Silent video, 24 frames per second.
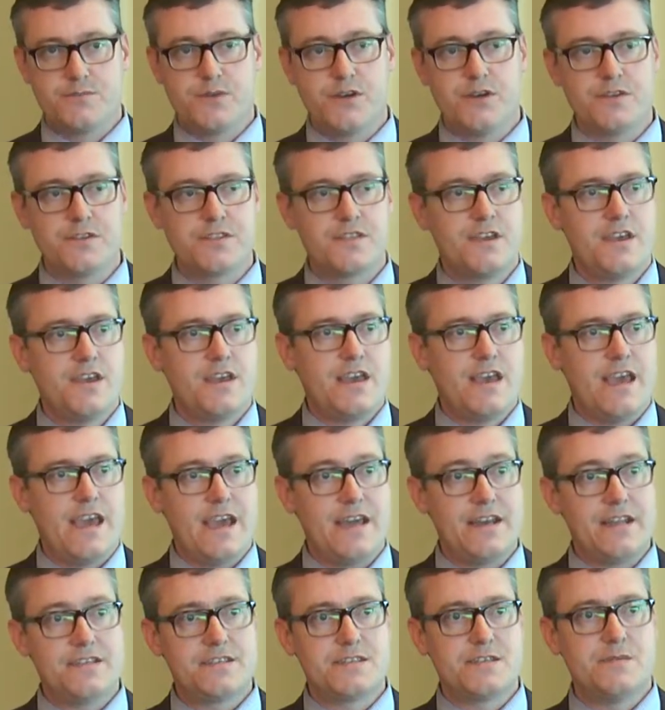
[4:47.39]
both
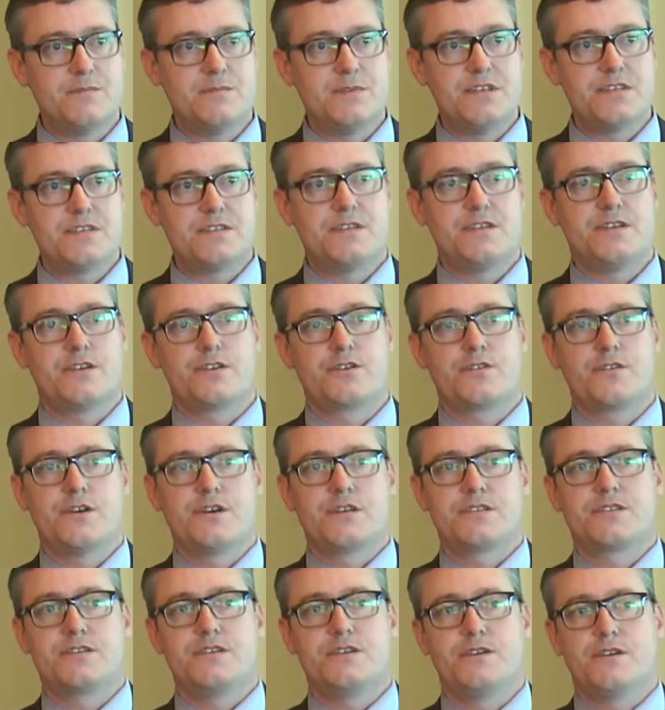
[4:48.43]
at ECBC and
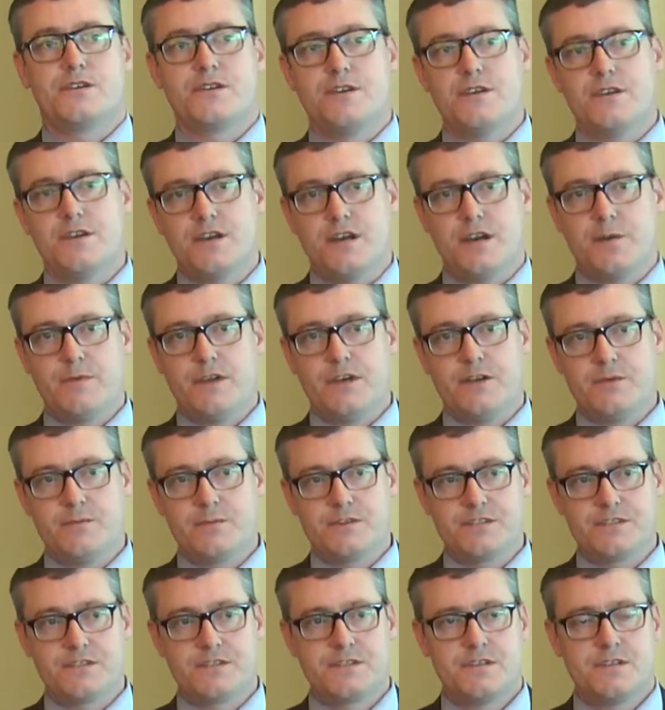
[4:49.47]
across the RDECOM
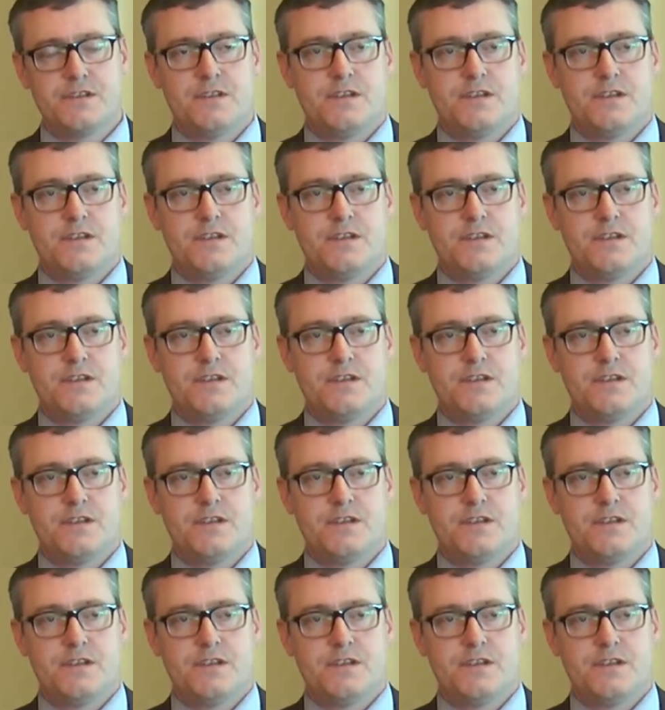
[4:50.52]
elements.